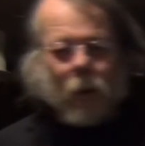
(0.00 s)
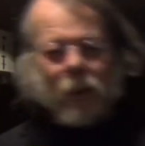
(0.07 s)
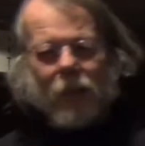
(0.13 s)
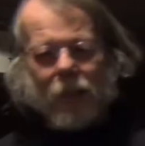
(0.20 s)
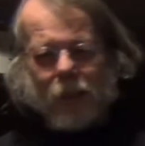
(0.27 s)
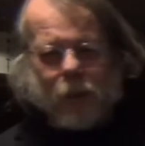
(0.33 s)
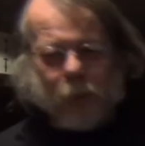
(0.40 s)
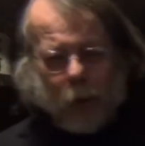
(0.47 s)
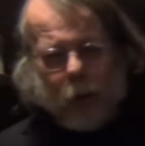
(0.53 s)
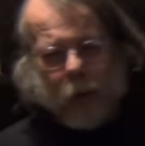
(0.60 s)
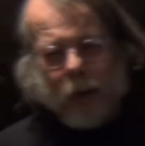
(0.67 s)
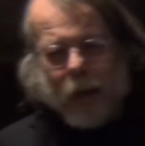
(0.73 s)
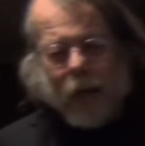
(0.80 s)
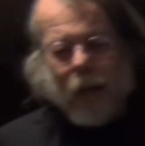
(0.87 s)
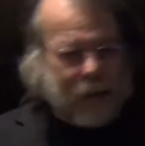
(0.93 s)
and
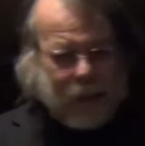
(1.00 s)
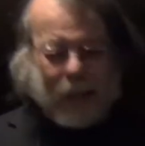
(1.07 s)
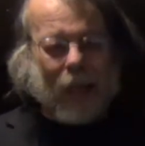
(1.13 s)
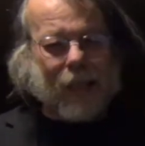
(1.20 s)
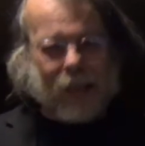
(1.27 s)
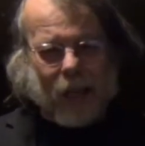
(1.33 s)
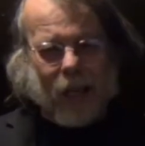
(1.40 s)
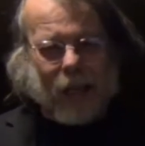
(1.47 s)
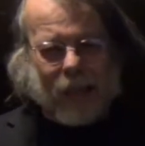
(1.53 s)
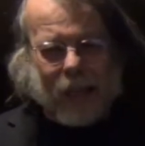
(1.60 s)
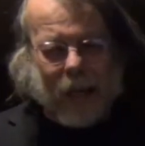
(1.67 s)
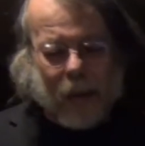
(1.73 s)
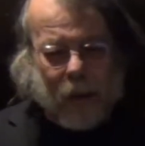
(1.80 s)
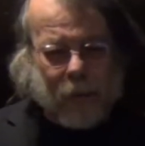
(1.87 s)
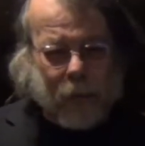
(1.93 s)
destroy
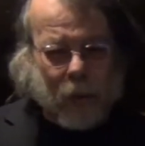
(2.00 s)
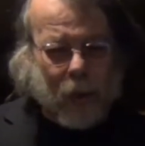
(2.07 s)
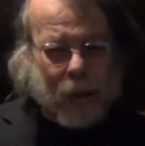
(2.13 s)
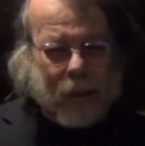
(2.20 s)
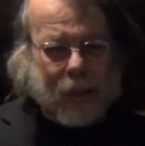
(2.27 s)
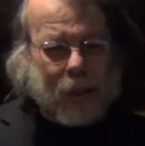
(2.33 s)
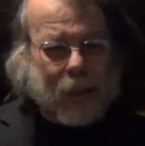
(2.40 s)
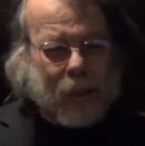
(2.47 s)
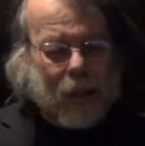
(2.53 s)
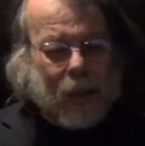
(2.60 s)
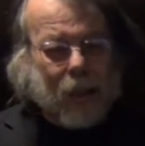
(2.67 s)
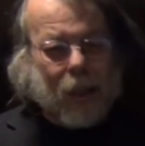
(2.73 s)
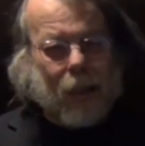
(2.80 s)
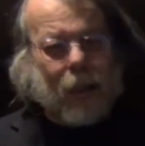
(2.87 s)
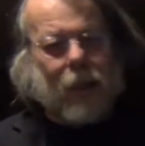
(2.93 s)
Assad's air force
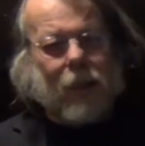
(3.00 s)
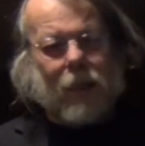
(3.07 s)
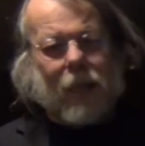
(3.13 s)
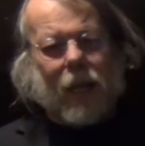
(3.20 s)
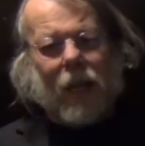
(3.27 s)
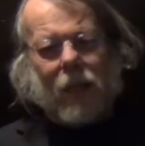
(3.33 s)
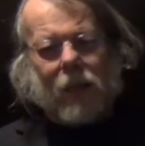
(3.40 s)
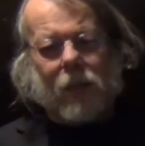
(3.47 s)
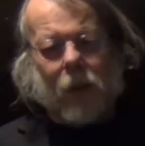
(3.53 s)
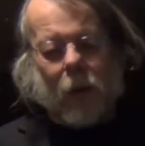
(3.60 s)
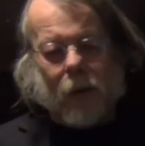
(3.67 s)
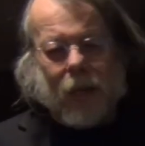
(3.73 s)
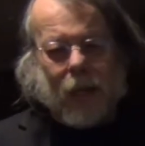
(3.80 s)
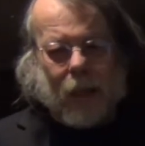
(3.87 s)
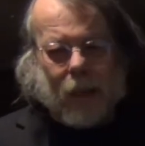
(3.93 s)
so
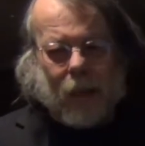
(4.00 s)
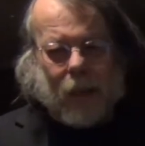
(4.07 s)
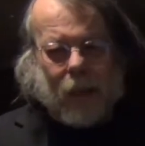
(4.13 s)
that